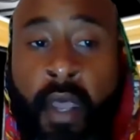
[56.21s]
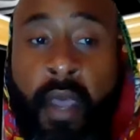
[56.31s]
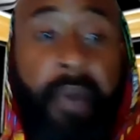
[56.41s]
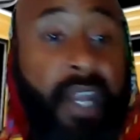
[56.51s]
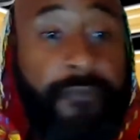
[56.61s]

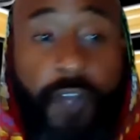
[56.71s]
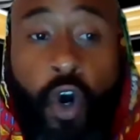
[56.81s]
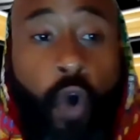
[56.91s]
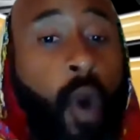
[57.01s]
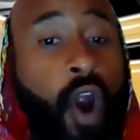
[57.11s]
But if you
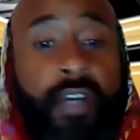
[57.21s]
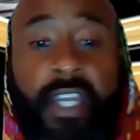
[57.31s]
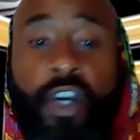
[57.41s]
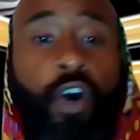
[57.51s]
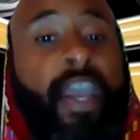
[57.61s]
don't work, then
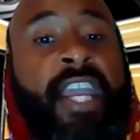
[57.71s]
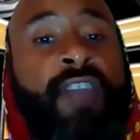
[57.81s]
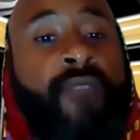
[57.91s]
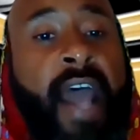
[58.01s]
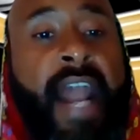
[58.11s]
you don't eat,
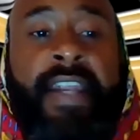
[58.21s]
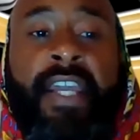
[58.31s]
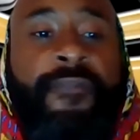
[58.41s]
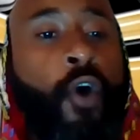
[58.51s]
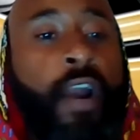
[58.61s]
right? I
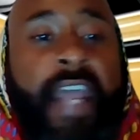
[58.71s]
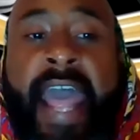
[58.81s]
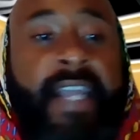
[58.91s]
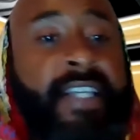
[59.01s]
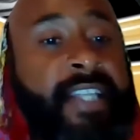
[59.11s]
need 40
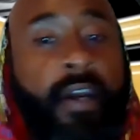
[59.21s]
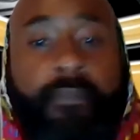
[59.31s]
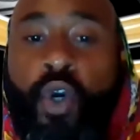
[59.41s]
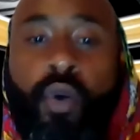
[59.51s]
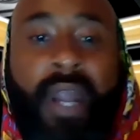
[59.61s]
acres and a
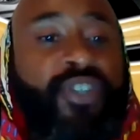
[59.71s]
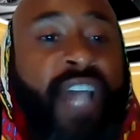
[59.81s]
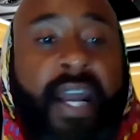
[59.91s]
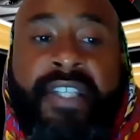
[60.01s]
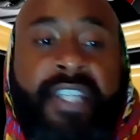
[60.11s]
mule. I'm trying
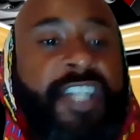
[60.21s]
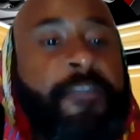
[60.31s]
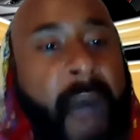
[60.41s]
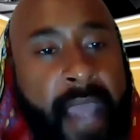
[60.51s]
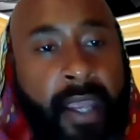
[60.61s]
to see
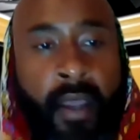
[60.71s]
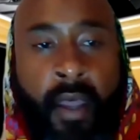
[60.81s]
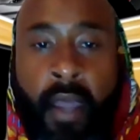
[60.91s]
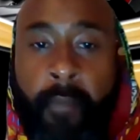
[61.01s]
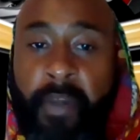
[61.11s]
Spike.
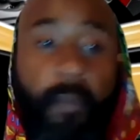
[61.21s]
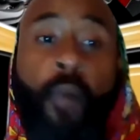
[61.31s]
But the more